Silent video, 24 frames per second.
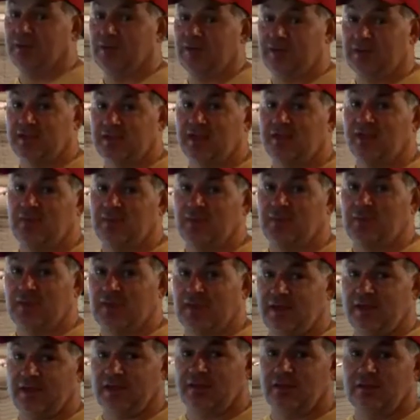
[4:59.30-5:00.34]
really getting
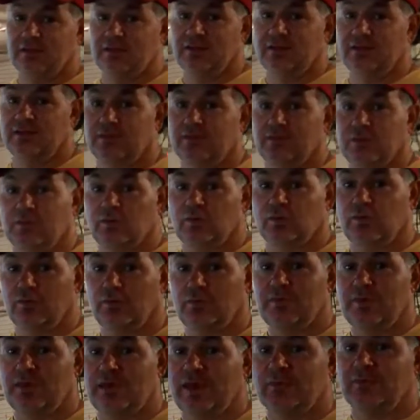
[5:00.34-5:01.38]
big.
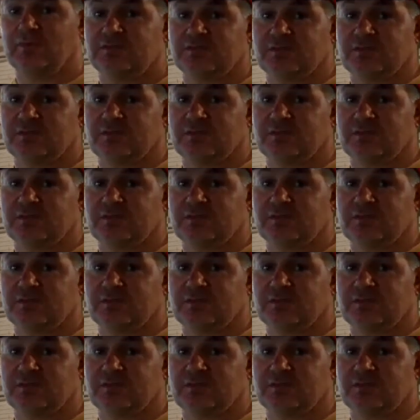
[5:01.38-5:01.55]
be able